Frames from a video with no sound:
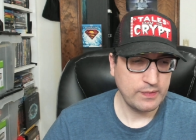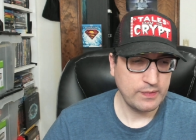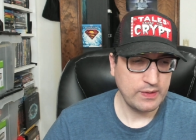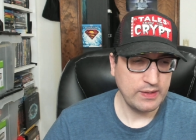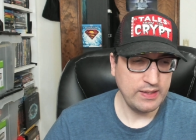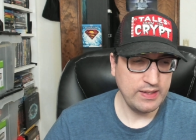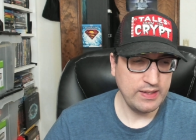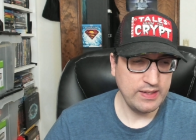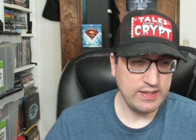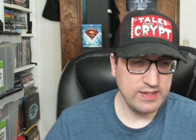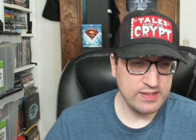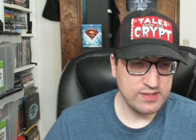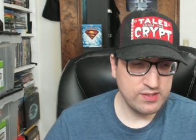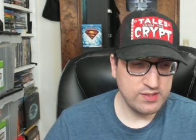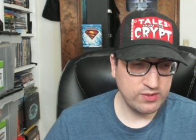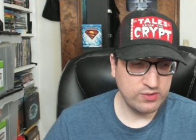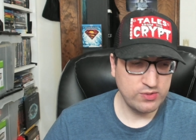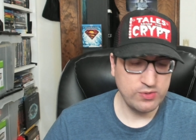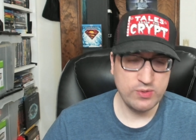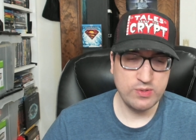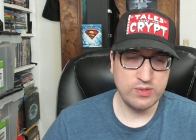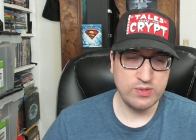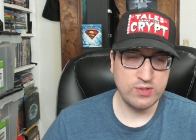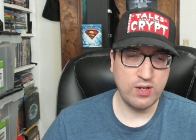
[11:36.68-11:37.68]
it is
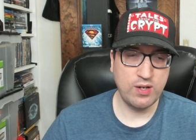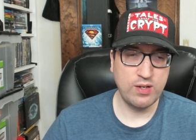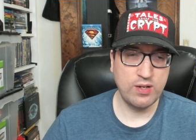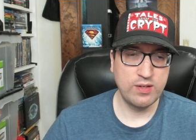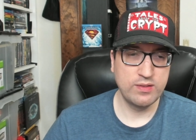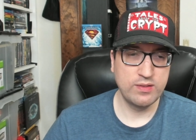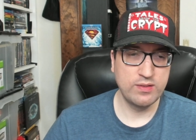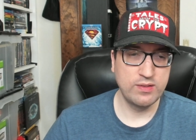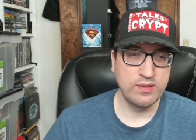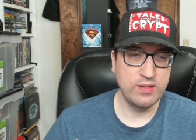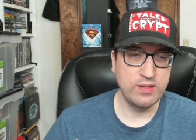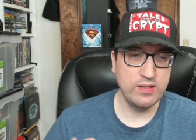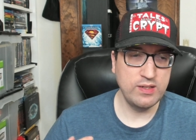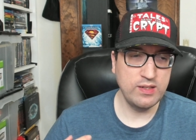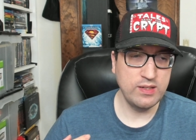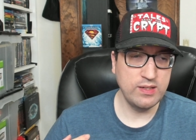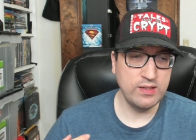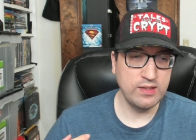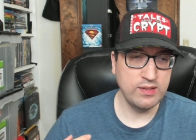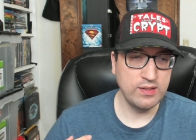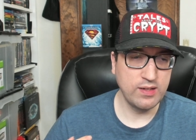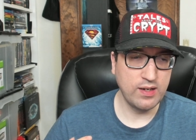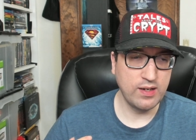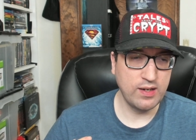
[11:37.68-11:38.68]
included on
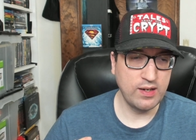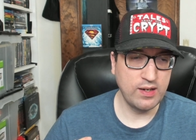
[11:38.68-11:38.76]
the